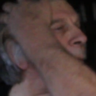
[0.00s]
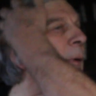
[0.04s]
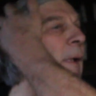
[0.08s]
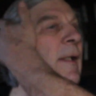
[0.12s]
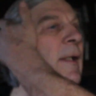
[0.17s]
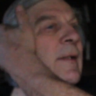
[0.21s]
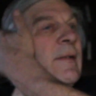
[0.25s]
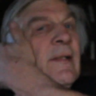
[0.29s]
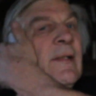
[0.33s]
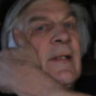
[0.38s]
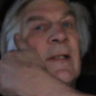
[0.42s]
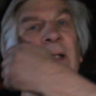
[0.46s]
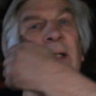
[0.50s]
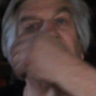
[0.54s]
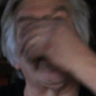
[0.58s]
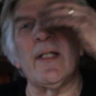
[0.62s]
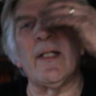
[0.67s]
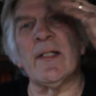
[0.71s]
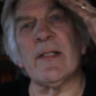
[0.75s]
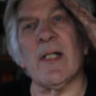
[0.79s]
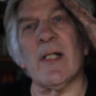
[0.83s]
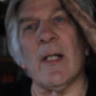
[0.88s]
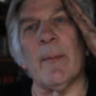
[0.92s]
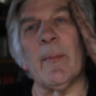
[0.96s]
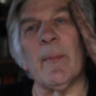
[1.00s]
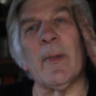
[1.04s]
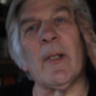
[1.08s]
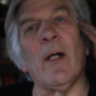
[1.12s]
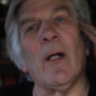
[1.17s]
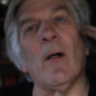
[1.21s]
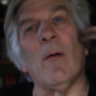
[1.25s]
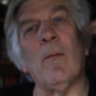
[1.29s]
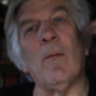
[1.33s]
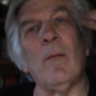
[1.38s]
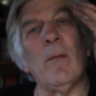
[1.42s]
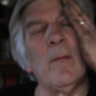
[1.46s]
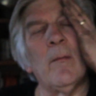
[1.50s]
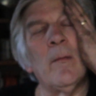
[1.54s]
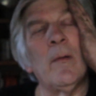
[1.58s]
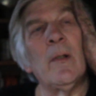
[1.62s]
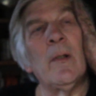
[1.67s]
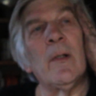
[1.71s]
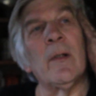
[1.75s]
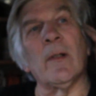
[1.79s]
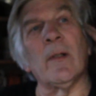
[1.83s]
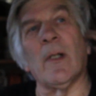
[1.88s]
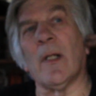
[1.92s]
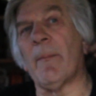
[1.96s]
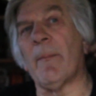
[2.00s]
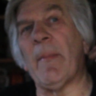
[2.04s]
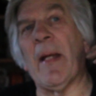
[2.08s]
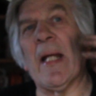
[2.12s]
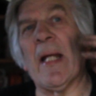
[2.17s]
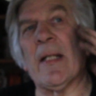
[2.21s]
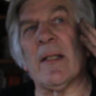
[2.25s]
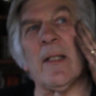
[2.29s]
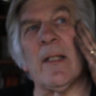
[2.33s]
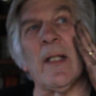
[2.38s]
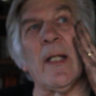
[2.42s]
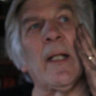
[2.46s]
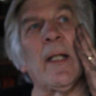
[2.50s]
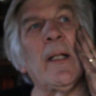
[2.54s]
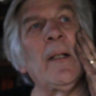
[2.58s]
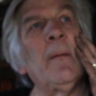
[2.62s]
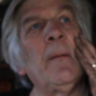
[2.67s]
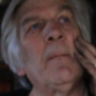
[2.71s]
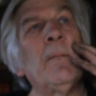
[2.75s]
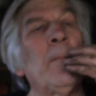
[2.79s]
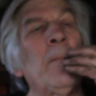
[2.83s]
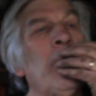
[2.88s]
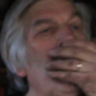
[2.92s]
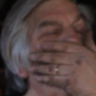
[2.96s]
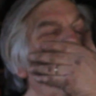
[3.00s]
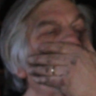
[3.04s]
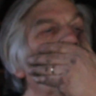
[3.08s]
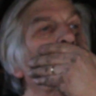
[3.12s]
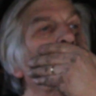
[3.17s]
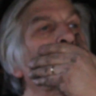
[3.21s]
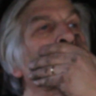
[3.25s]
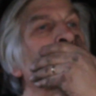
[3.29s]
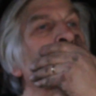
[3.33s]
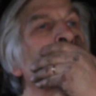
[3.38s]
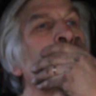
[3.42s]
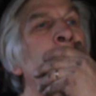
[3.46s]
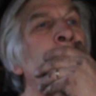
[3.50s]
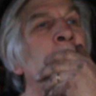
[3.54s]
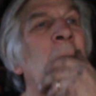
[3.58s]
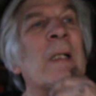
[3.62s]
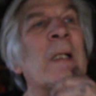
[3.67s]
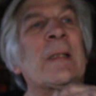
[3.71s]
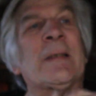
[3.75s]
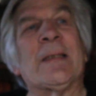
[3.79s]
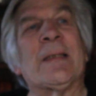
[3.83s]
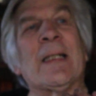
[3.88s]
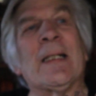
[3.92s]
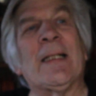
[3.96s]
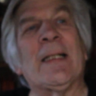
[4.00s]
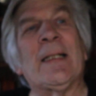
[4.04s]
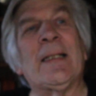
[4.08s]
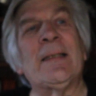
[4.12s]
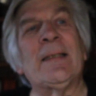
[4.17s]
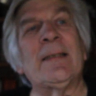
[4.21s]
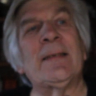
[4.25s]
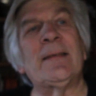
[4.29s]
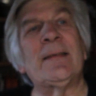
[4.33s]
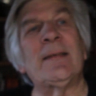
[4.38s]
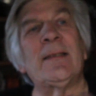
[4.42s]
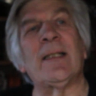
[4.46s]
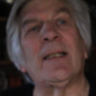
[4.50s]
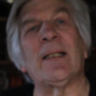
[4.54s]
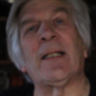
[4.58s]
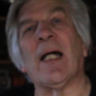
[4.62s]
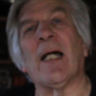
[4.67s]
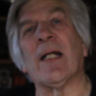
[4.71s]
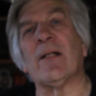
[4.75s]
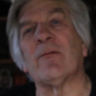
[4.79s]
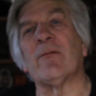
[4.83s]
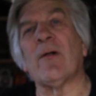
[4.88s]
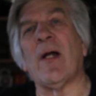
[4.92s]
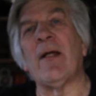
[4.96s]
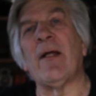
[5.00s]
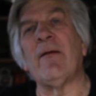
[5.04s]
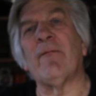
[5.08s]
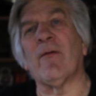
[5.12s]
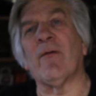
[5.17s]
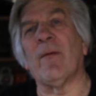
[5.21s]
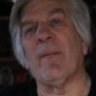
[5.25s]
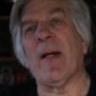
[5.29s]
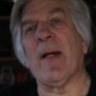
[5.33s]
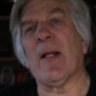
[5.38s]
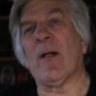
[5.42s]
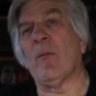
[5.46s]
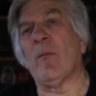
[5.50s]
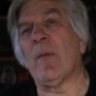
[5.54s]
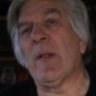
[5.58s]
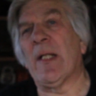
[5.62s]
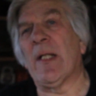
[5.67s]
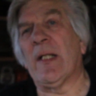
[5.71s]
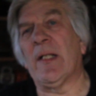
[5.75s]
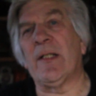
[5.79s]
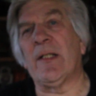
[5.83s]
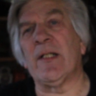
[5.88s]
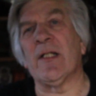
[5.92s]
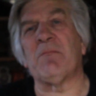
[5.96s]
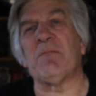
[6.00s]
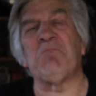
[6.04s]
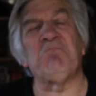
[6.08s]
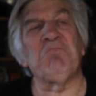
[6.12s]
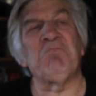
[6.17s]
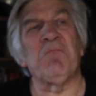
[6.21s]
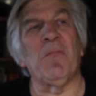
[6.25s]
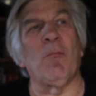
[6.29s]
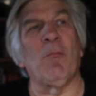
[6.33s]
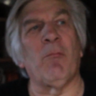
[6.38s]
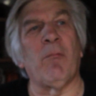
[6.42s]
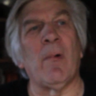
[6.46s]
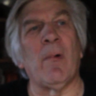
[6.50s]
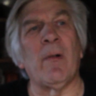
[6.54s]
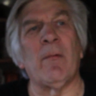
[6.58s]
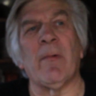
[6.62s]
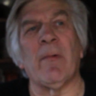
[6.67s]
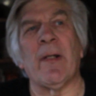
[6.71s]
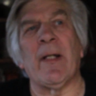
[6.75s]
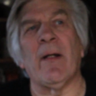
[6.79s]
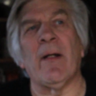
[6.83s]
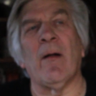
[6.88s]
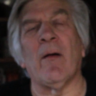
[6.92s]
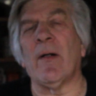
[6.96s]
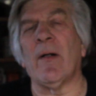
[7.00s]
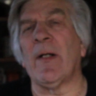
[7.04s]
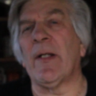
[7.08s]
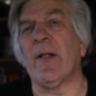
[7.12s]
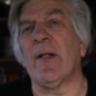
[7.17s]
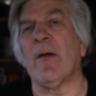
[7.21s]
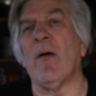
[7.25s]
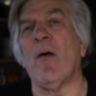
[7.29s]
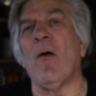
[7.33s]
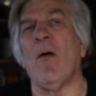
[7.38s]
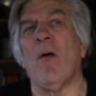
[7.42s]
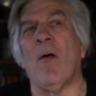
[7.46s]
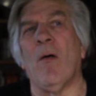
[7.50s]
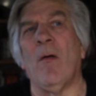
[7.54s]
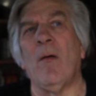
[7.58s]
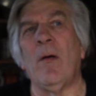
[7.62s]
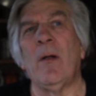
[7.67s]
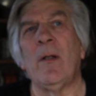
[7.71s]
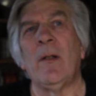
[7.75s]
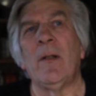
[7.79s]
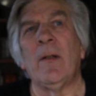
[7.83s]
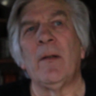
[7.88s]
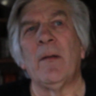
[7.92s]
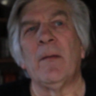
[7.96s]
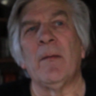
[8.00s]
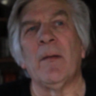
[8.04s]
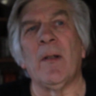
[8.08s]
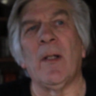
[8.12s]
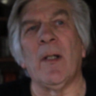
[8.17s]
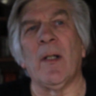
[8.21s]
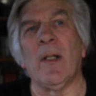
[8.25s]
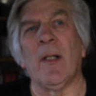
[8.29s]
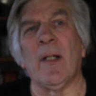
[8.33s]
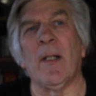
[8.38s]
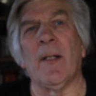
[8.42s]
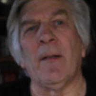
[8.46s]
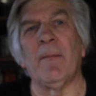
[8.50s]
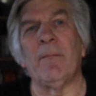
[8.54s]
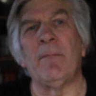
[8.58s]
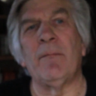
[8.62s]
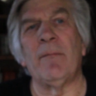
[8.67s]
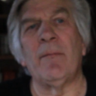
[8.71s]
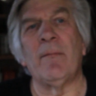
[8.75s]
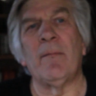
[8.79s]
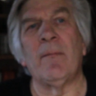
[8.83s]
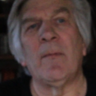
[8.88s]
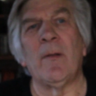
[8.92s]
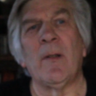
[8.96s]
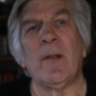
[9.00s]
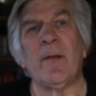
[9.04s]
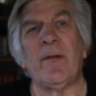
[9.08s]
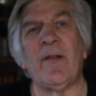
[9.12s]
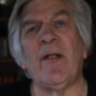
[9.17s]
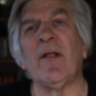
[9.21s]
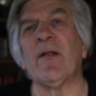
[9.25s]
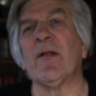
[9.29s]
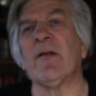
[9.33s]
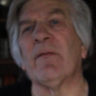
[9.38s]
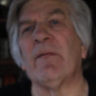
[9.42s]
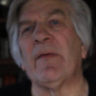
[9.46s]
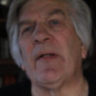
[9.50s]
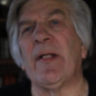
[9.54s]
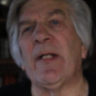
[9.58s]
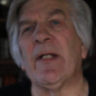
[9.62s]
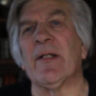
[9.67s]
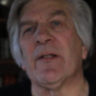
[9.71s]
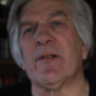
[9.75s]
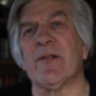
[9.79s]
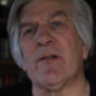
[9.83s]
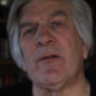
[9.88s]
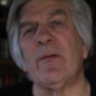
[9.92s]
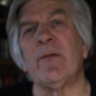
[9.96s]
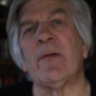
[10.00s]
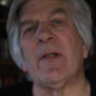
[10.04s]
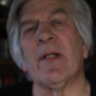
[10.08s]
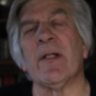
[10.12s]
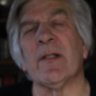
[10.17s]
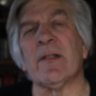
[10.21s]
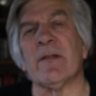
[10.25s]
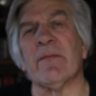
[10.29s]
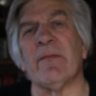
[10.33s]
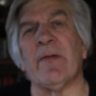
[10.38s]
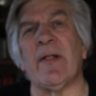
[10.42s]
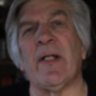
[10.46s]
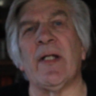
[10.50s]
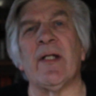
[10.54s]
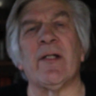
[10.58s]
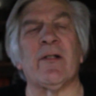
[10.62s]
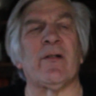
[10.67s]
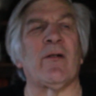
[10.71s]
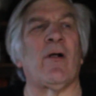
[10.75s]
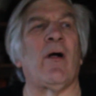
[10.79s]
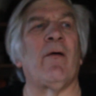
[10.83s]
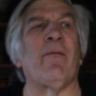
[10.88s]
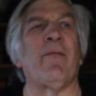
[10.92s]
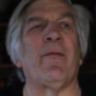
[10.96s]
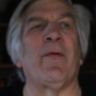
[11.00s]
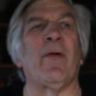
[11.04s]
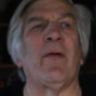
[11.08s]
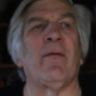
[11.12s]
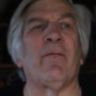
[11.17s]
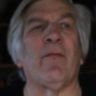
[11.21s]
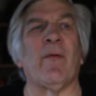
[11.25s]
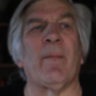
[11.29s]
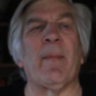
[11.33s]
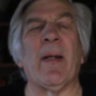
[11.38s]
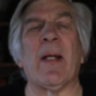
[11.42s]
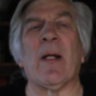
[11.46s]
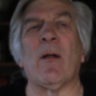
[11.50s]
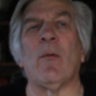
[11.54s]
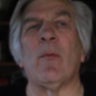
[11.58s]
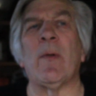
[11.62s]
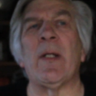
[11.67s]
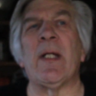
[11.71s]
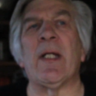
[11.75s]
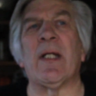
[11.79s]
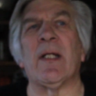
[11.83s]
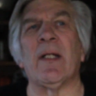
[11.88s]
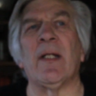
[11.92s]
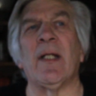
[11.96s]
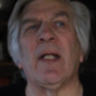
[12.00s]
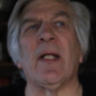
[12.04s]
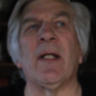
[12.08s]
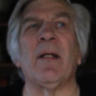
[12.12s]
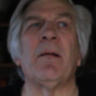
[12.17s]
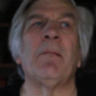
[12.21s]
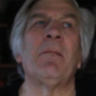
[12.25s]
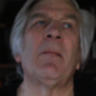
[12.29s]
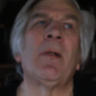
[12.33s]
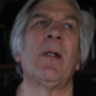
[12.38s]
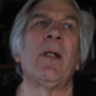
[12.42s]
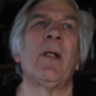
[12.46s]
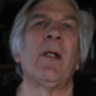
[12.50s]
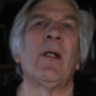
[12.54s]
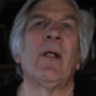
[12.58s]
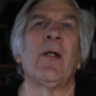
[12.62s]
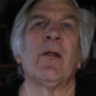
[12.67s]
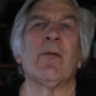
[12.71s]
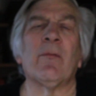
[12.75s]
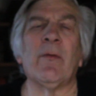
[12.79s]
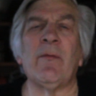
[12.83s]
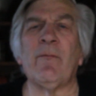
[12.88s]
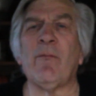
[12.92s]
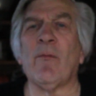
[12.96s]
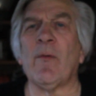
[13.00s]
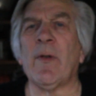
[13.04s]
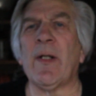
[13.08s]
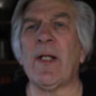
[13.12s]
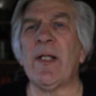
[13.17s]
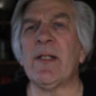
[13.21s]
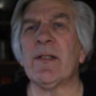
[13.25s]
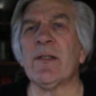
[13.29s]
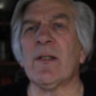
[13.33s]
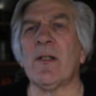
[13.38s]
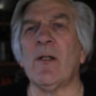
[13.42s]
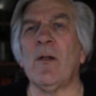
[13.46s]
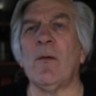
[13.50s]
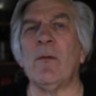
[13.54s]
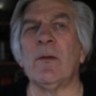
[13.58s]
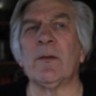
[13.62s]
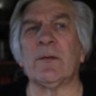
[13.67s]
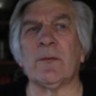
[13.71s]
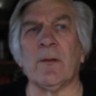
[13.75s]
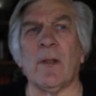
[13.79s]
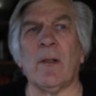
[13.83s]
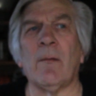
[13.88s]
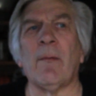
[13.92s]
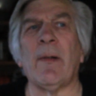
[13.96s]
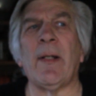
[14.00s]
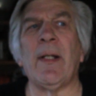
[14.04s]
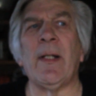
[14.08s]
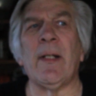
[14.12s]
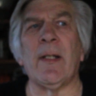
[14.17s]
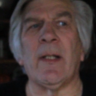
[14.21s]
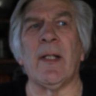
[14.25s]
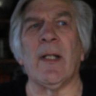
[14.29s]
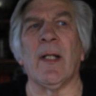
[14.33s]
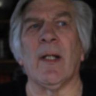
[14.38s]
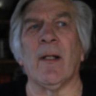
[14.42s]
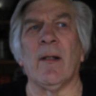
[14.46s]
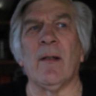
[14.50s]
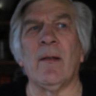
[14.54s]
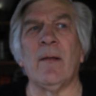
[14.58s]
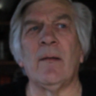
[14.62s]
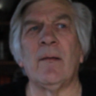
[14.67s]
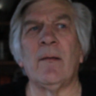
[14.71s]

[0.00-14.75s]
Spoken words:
We like seeing the geese come and go. Not a bad thing. But it got dry for about a week. It wasn't raining hardly at all. 1/10 of an inch, 2/10 of an inch, off and on for about a week, and then 3-4 days ago it started raining again.